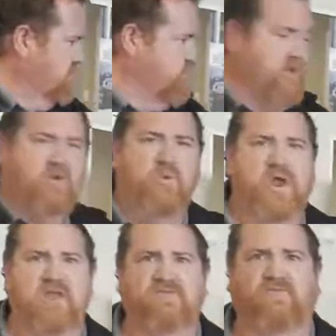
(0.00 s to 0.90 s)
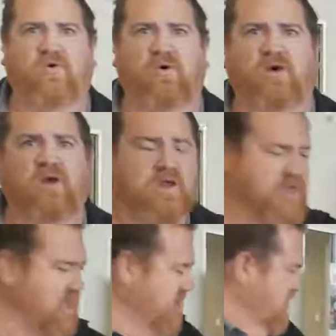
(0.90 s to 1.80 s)
What are you waiting for?
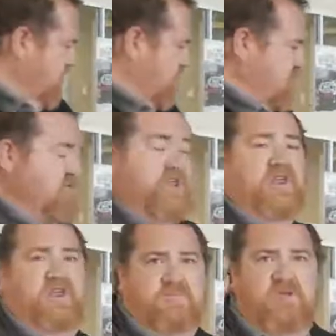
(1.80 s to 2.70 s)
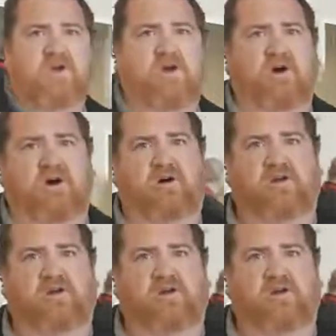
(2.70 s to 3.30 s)
You need to give me a call.